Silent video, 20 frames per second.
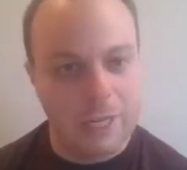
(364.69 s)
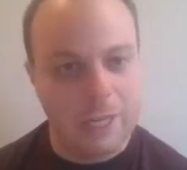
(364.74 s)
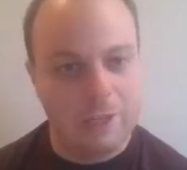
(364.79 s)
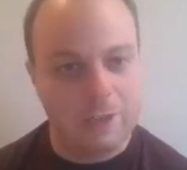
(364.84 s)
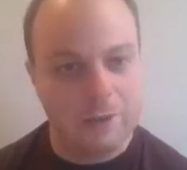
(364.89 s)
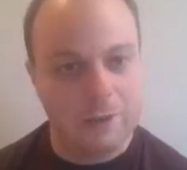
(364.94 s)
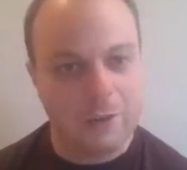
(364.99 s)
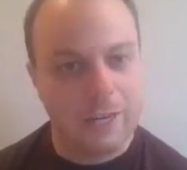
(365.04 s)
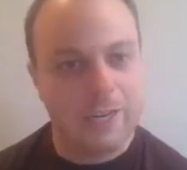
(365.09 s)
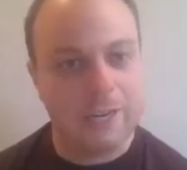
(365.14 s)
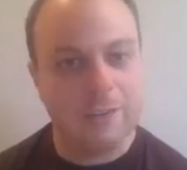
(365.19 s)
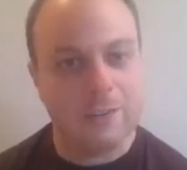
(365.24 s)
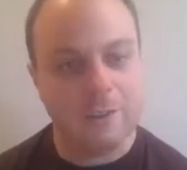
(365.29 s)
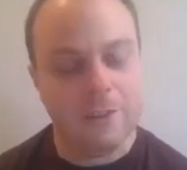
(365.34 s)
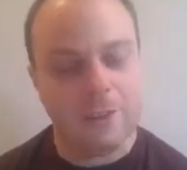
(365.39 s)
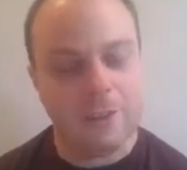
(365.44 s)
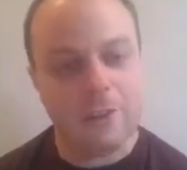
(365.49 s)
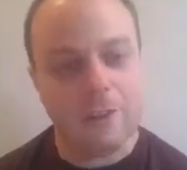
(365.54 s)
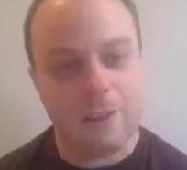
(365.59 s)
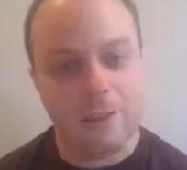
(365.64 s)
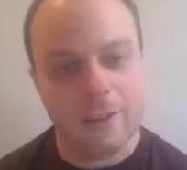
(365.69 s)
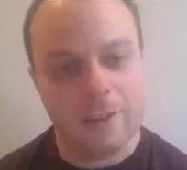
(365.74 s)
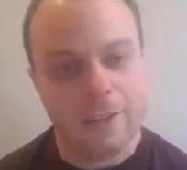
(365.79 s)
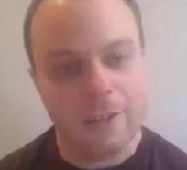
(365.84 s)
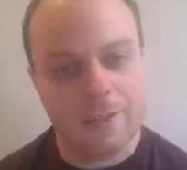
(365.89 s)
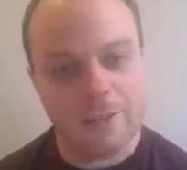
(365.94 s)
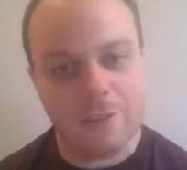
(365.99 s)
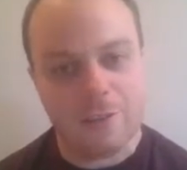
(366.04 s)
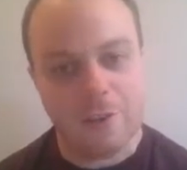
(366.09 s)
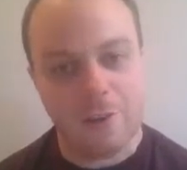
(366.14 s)
Mean green, they're
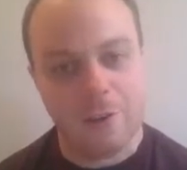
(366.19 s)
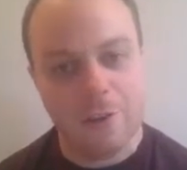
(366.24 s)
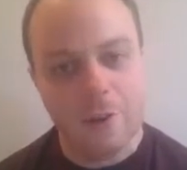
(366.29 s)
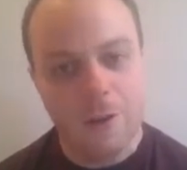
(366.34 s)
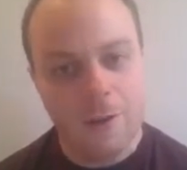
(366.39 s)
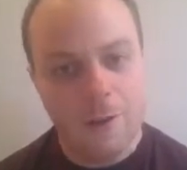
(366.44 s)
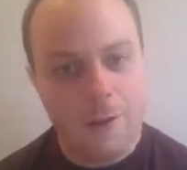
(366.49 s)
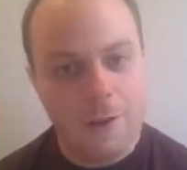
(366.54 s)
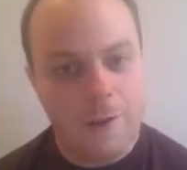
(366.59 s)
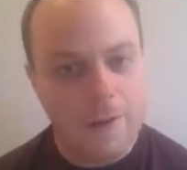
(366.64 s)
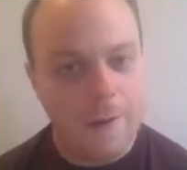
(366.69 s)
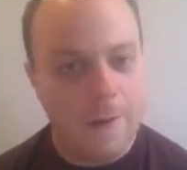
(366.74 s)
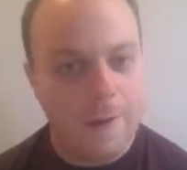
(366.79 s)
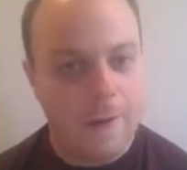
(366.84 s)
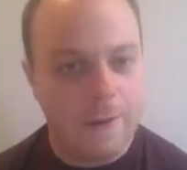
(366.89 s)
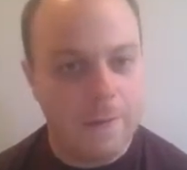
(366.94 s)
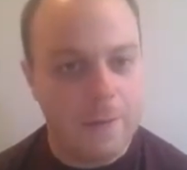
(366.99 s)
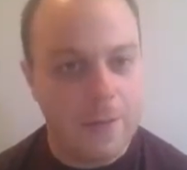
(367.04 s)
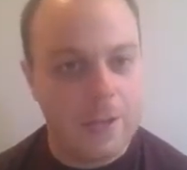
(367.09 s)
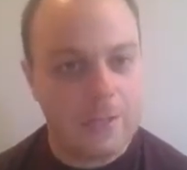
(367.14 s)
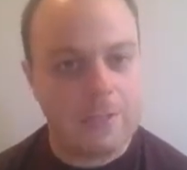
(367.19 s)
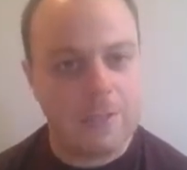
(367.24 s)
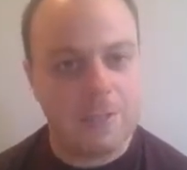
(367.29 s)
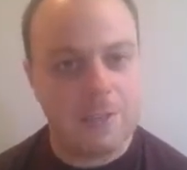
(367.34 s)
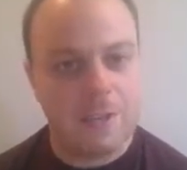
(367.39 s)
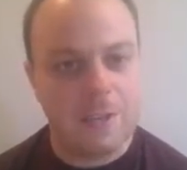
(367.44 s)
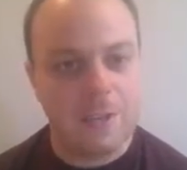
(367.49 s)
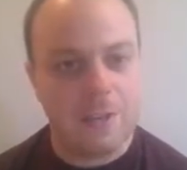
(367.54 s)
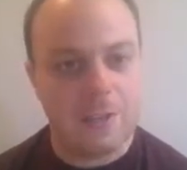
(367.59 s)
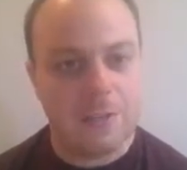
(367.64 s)
calling it. So that's
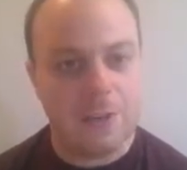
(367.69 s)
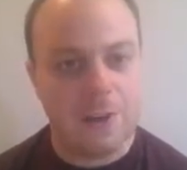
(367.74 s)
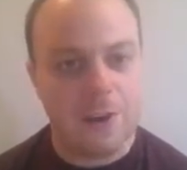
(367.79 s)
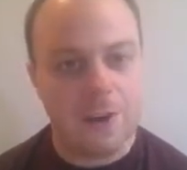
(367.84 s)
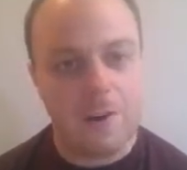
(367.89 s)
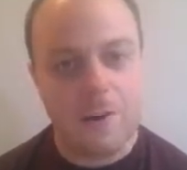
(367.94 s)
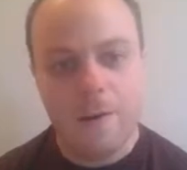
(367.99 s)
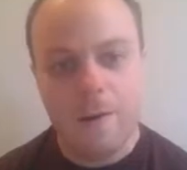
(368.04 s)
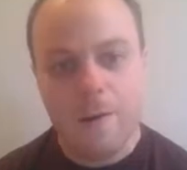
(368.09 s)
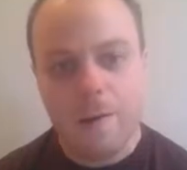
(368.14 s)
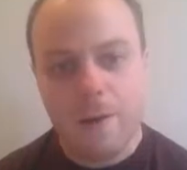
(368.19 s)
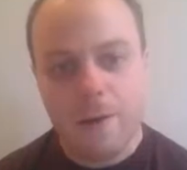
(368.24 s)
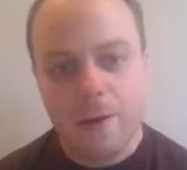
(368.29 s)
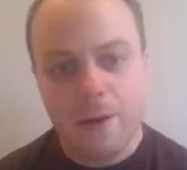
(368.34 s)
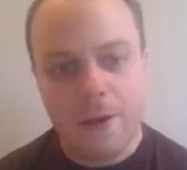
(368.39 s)
a neat guitar.